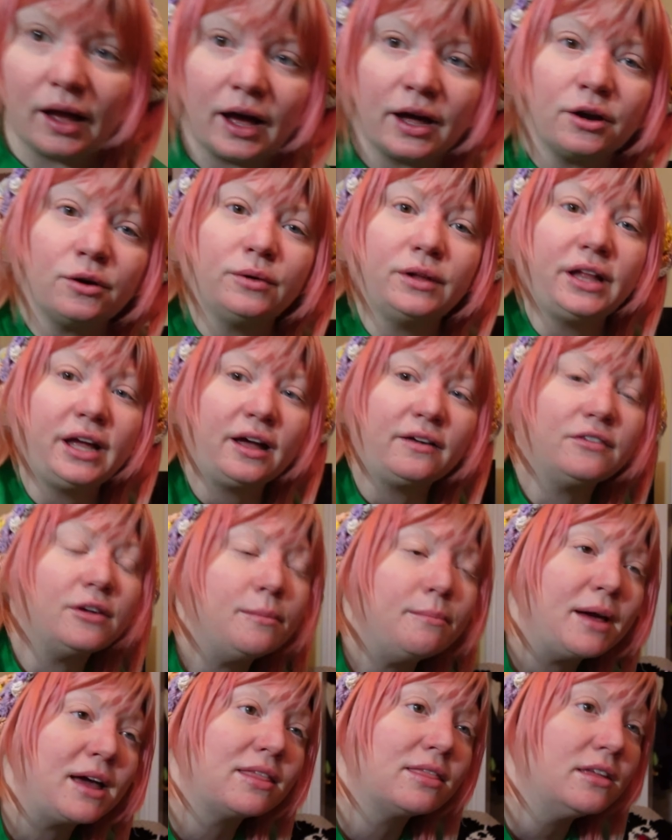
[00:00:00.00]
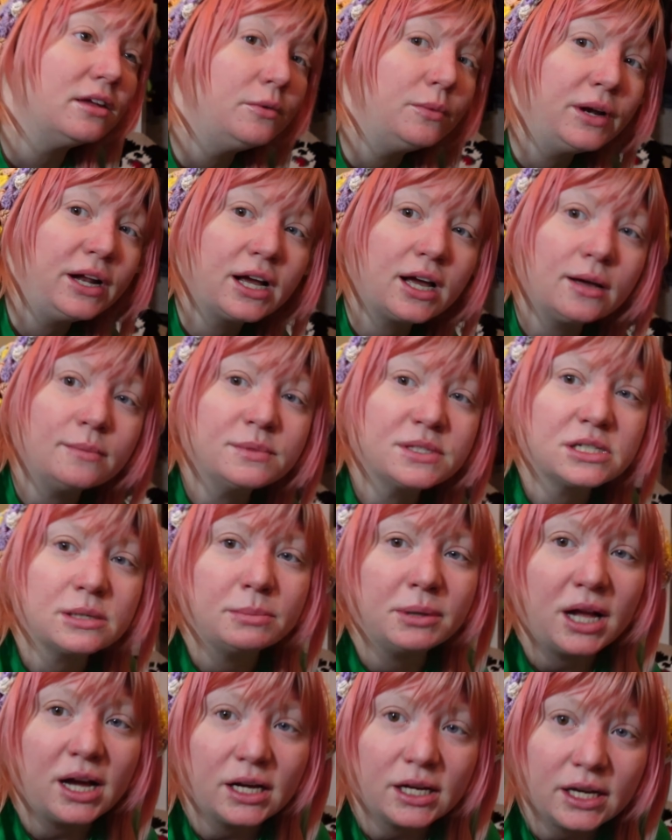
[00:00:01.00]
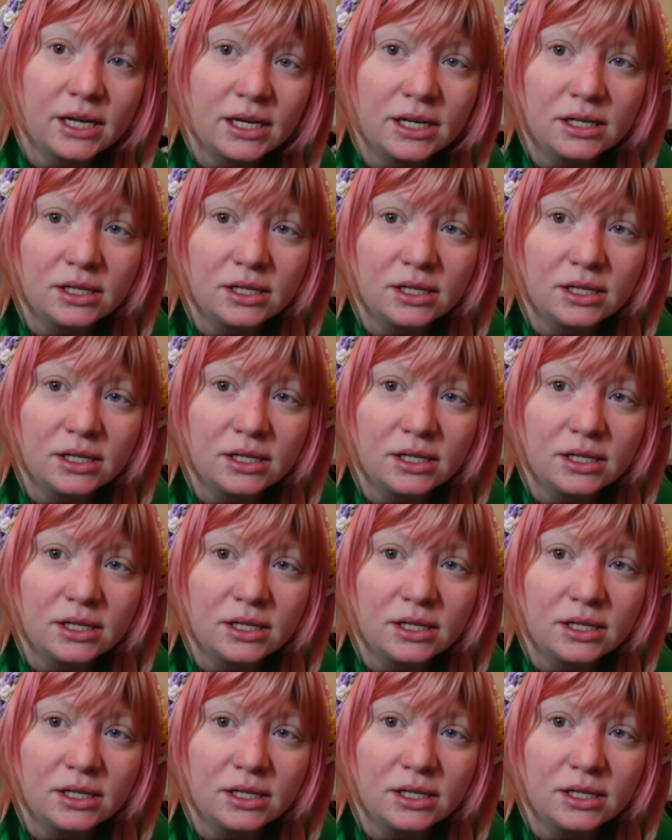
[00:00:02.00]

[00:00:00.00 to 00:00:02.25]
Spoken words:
I don't really have a method when it comes to blocking.